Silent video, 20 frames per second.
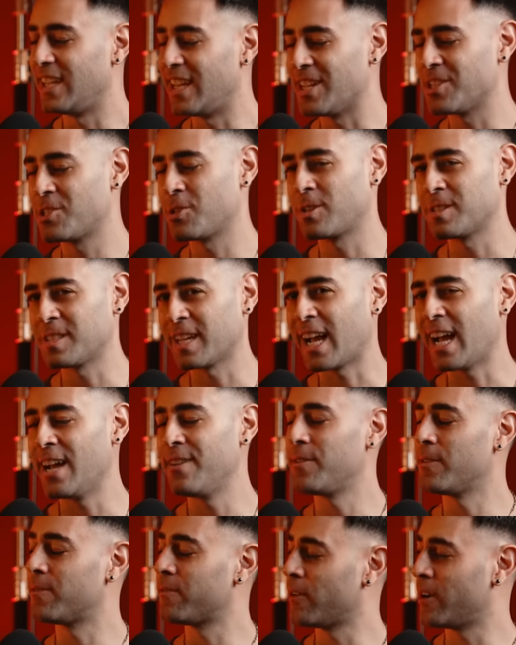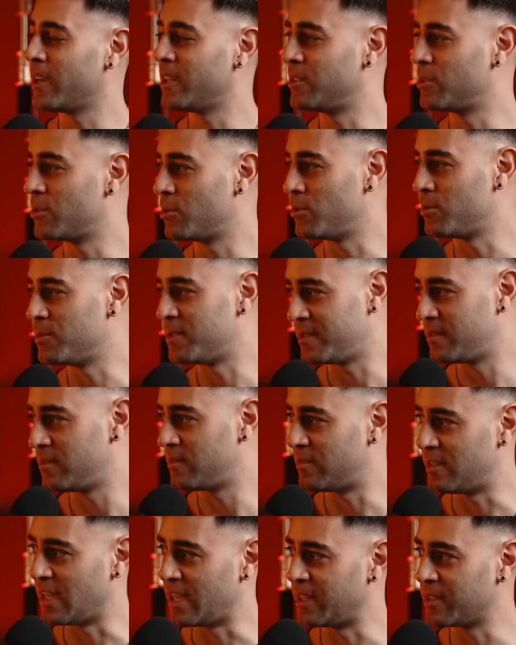Yeah. So because like I have a friend who's
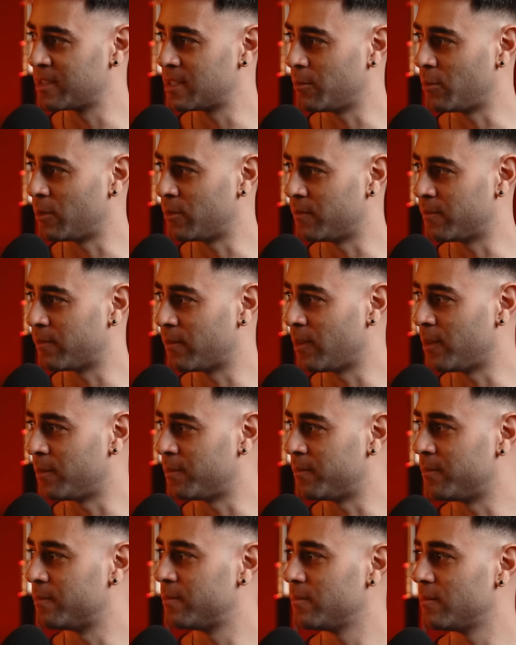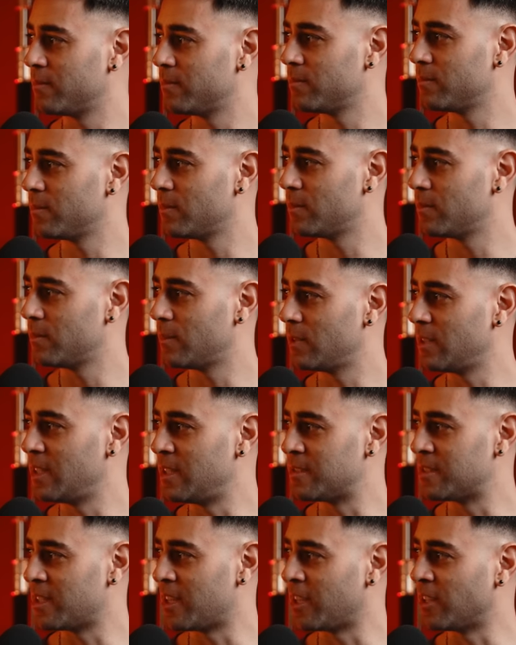dating someone from
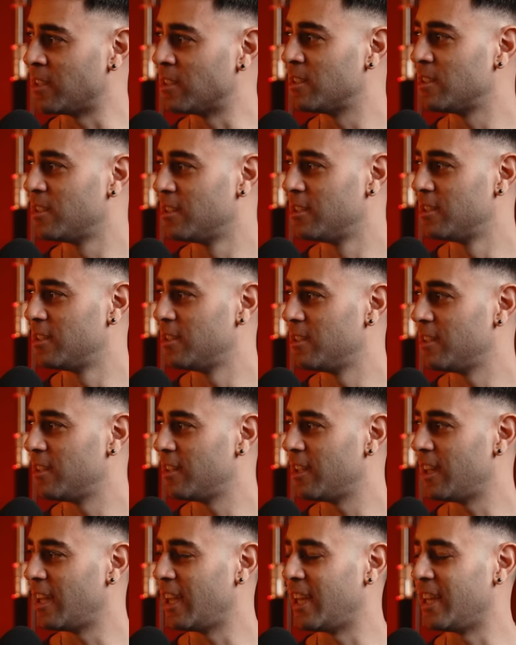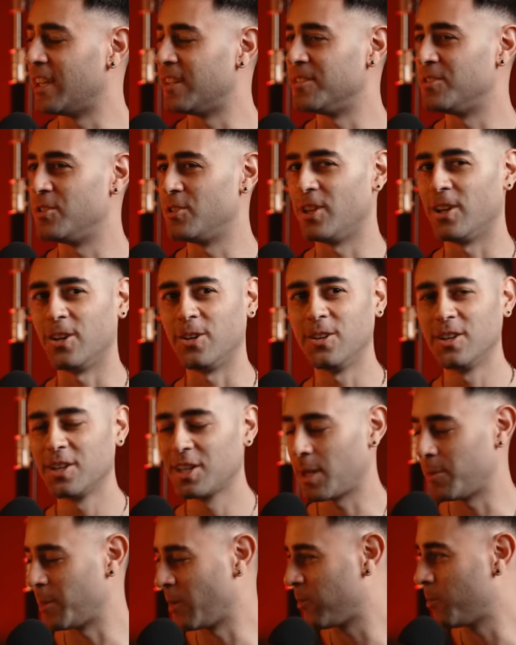Isan. Mm-hmm. And, you know,
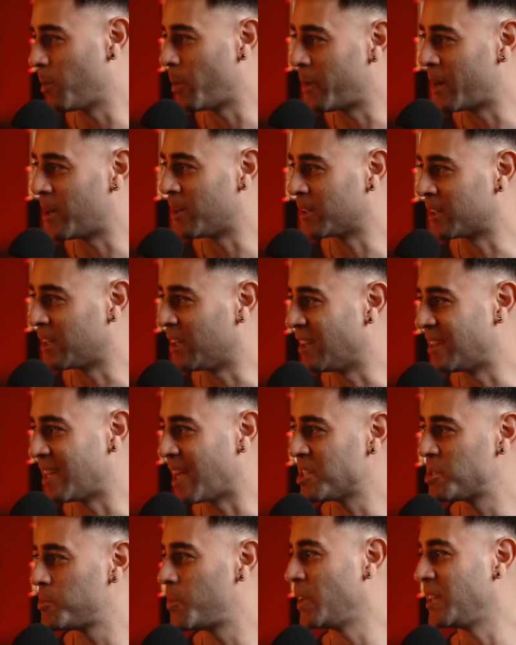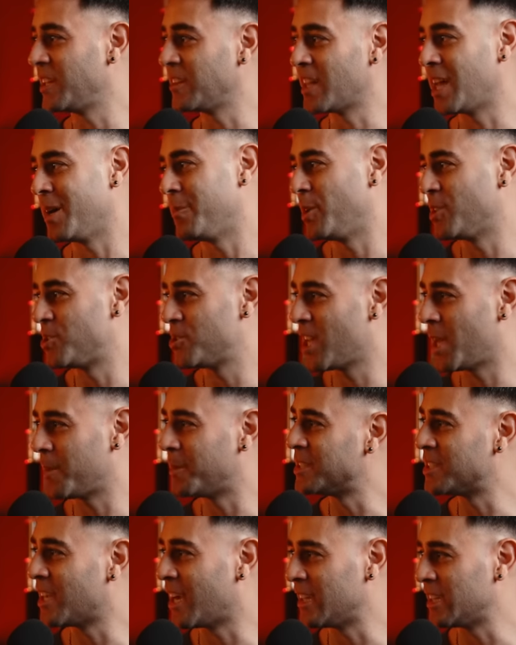coming from America, not spending that much time
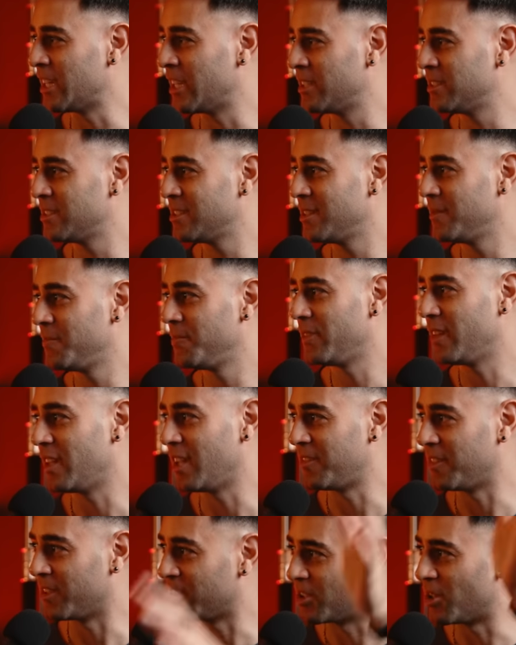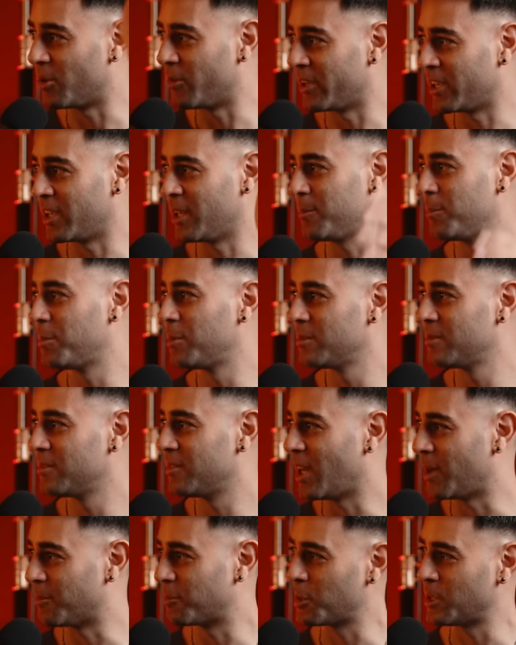in Thailand and then going up
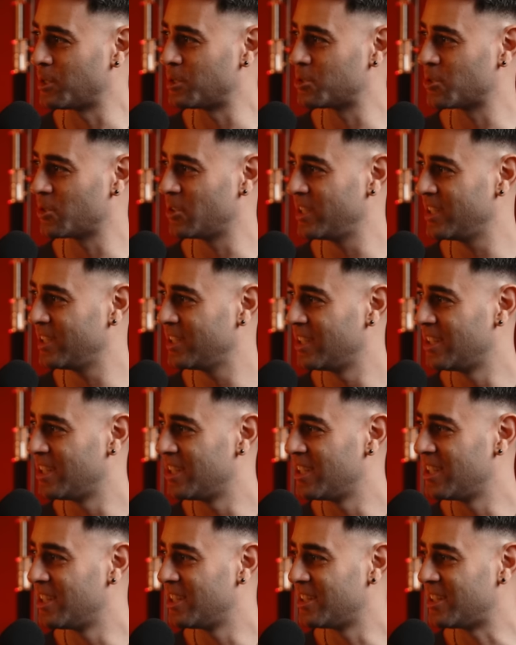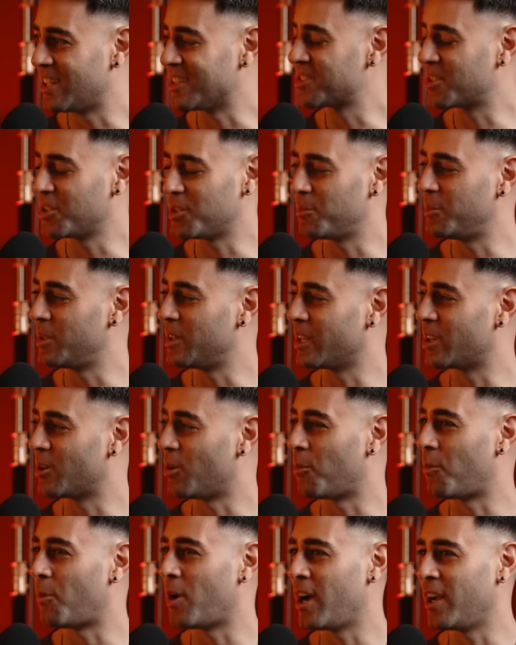country. Yeah. That's going to be like a
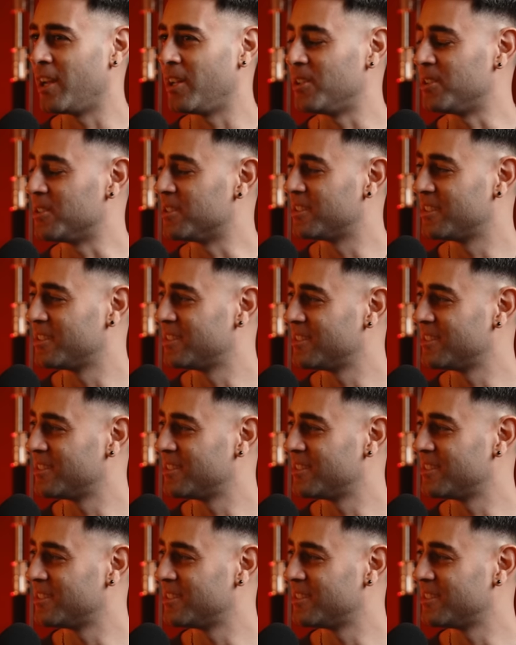wild